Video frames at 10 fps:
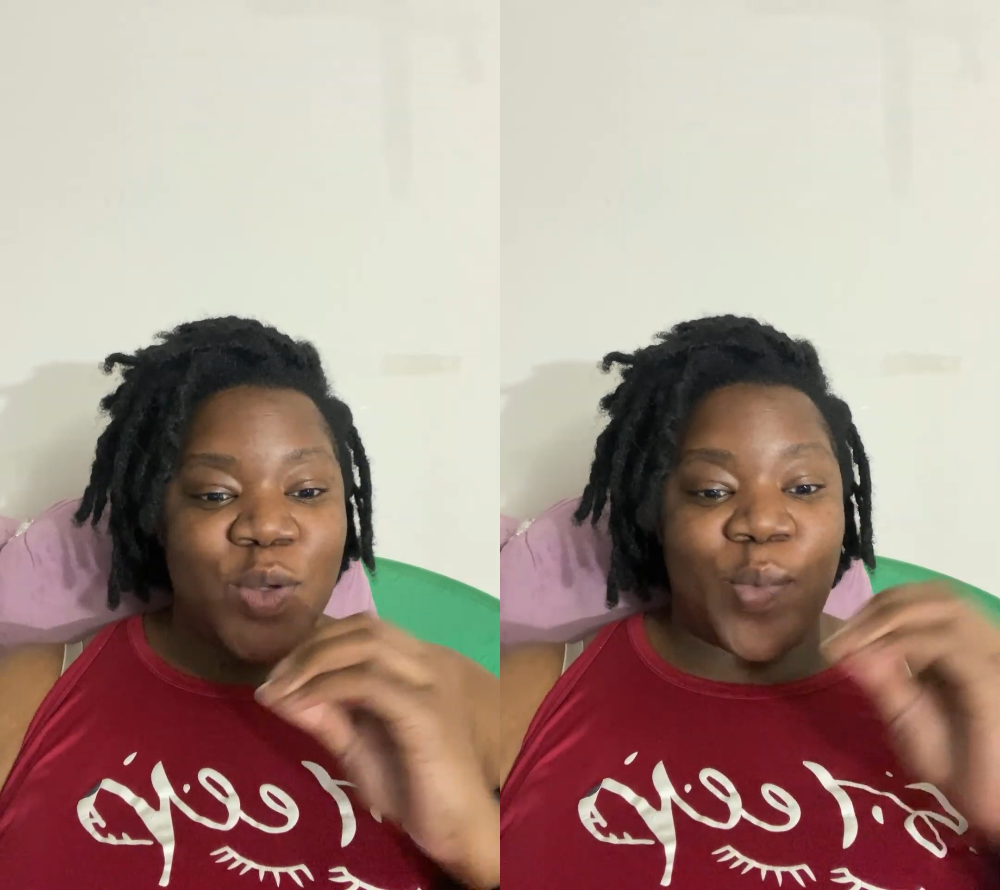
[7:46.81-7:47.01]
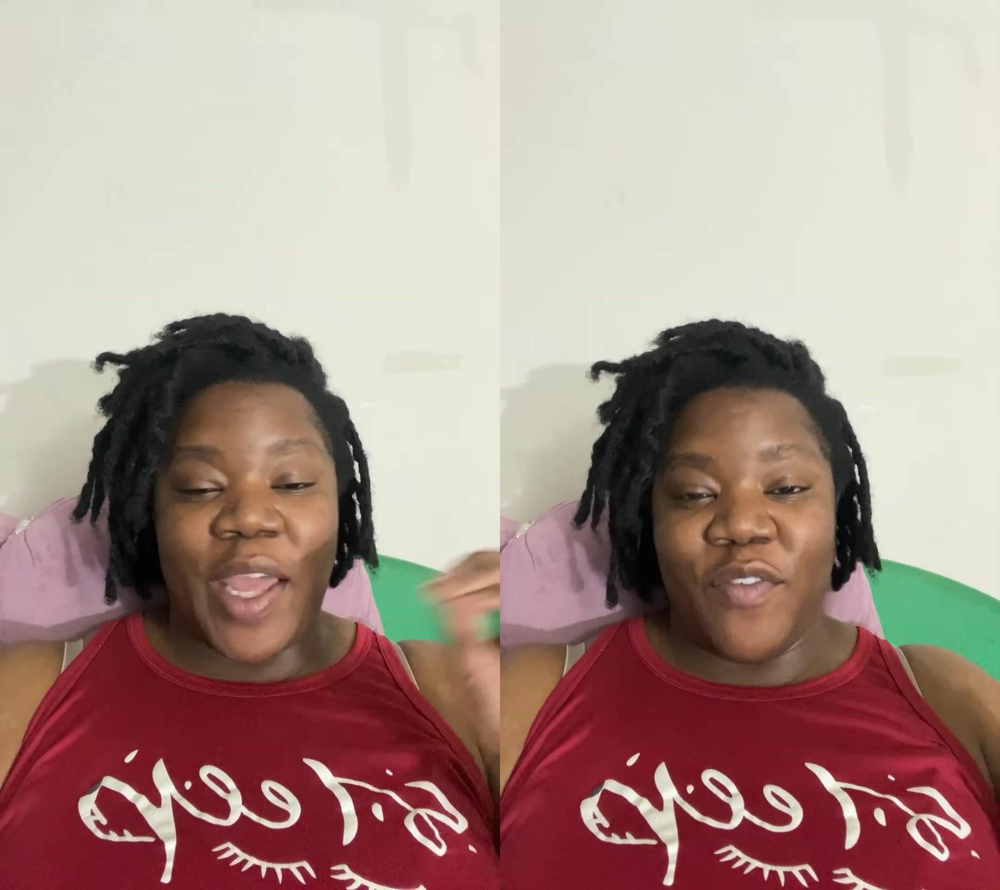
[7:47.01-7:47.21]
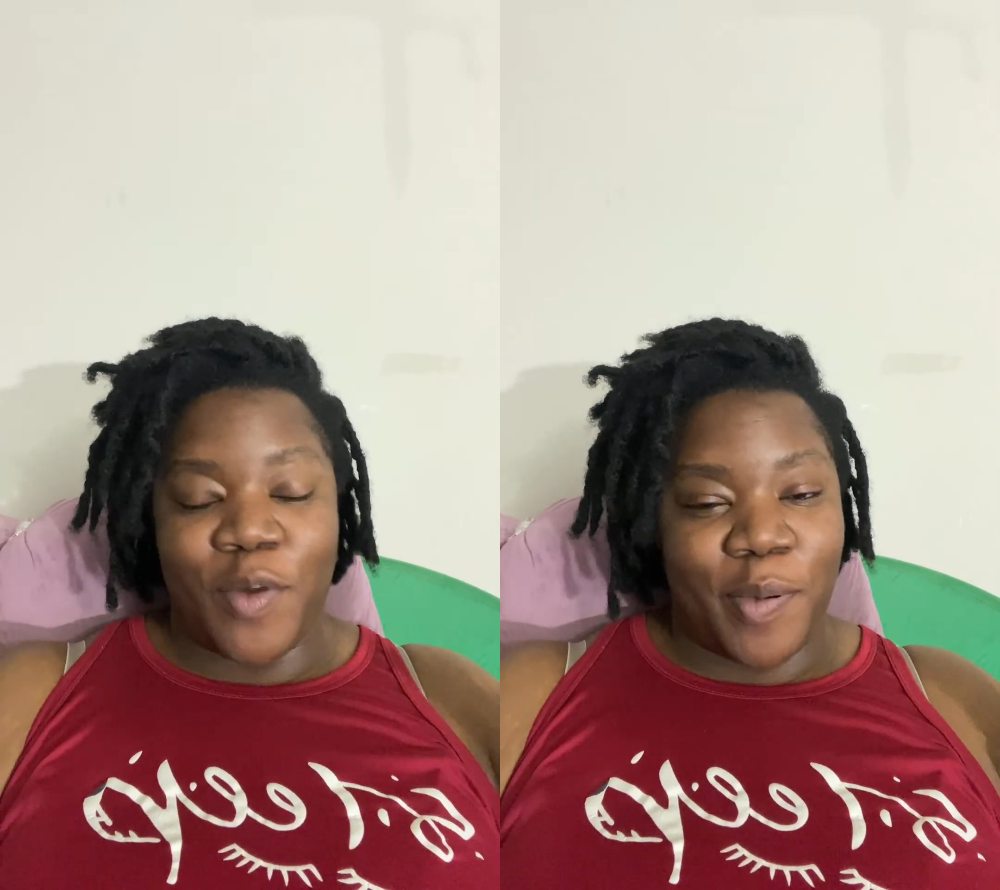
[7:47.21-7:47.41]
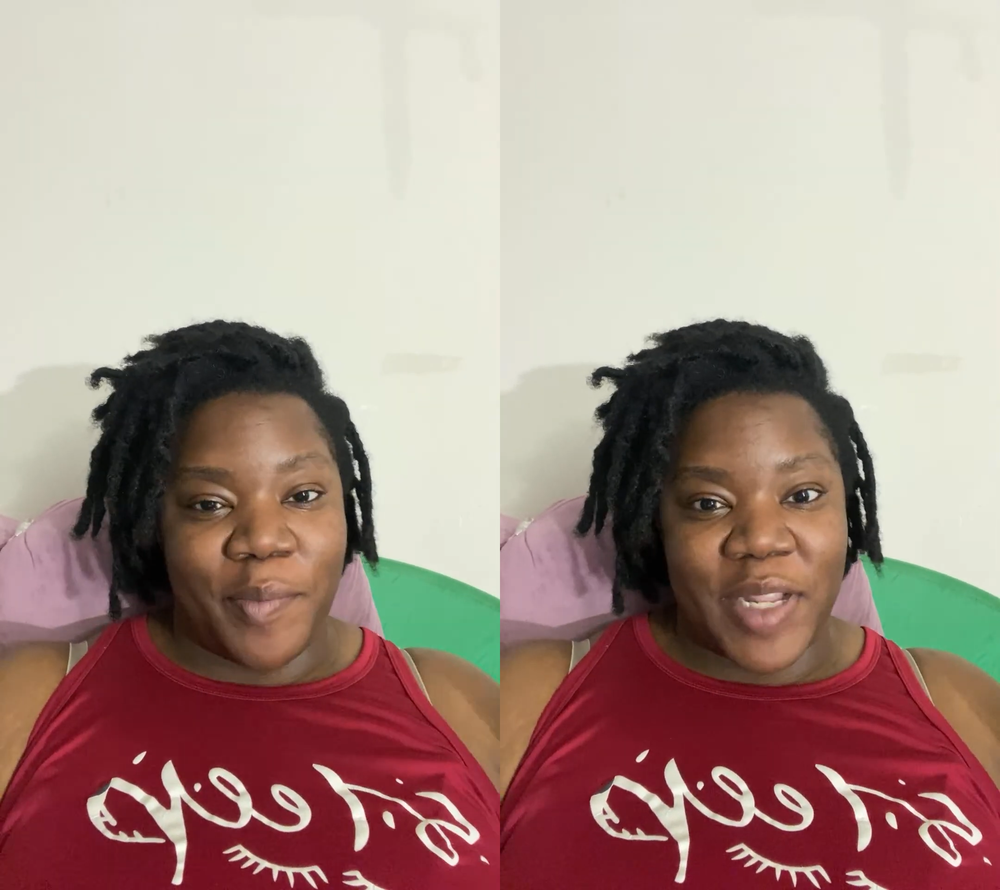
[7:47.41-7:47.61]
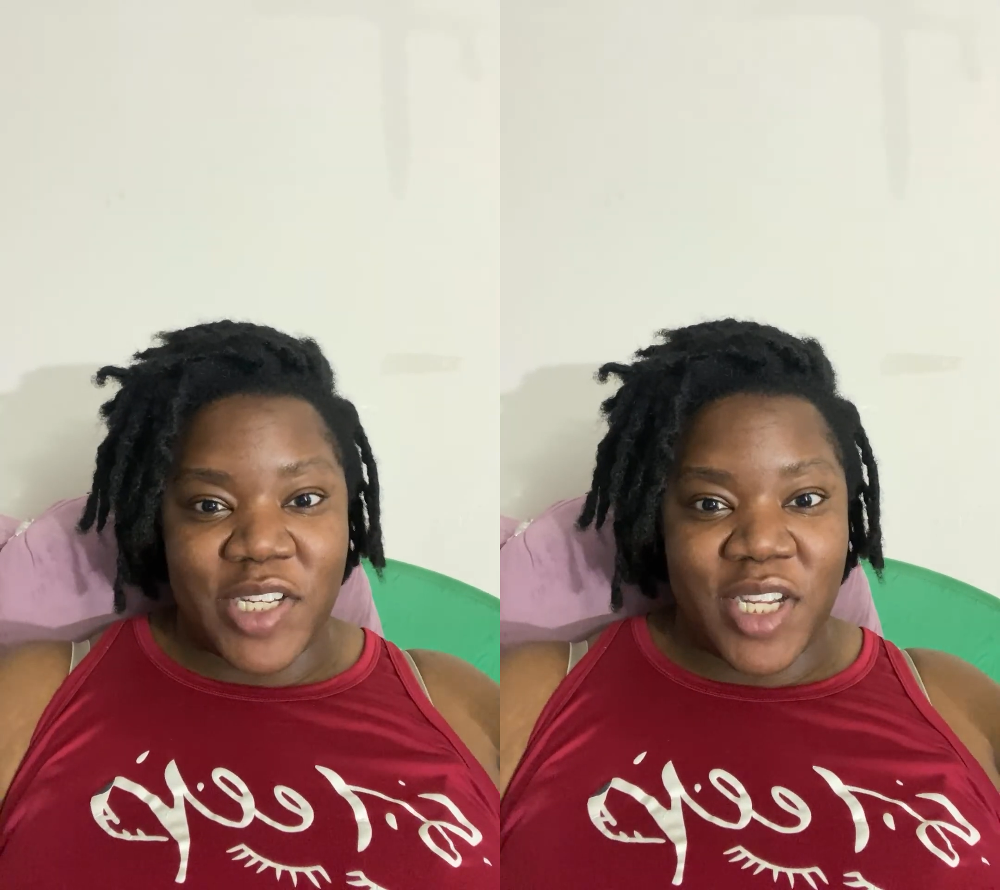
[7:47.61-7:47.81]
wait for
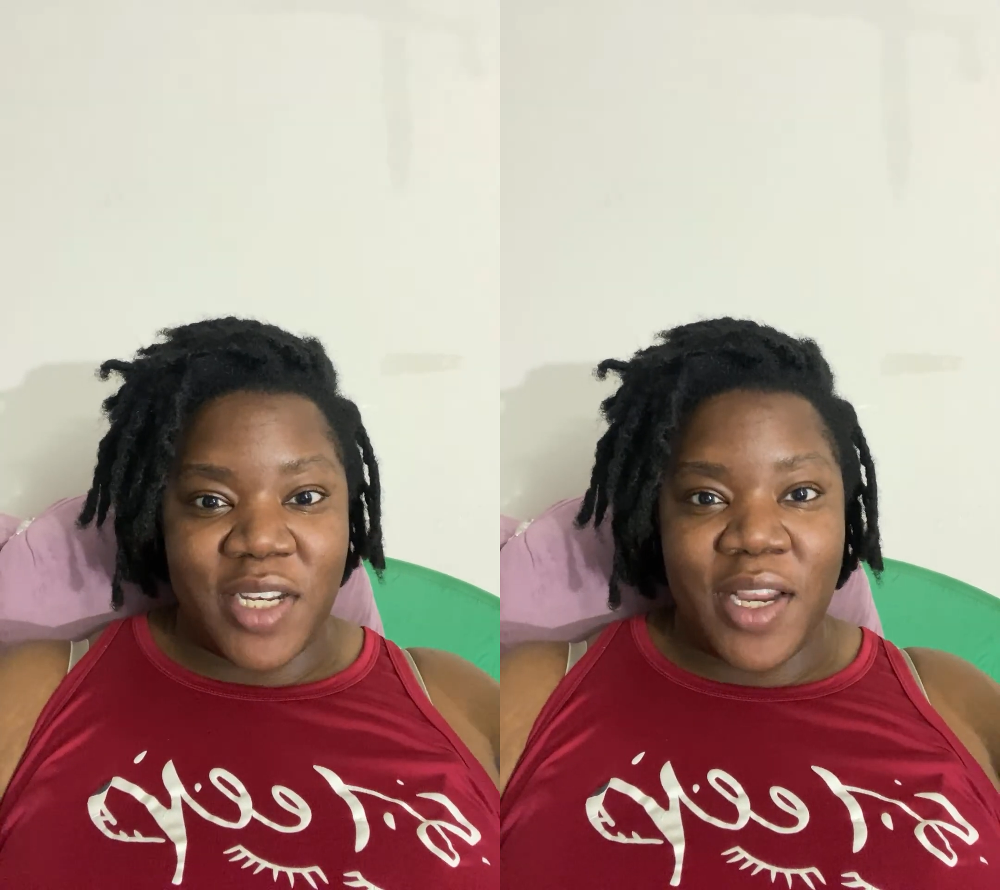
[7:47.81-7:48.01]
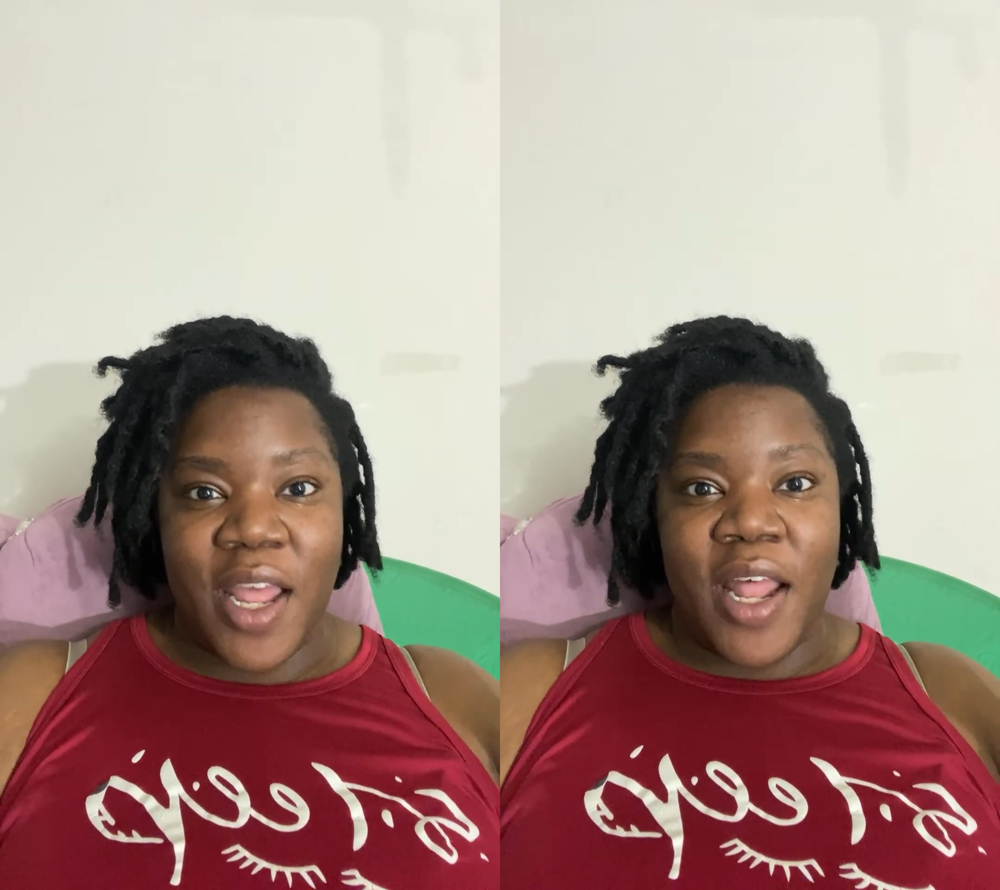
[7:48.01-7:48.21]
permission.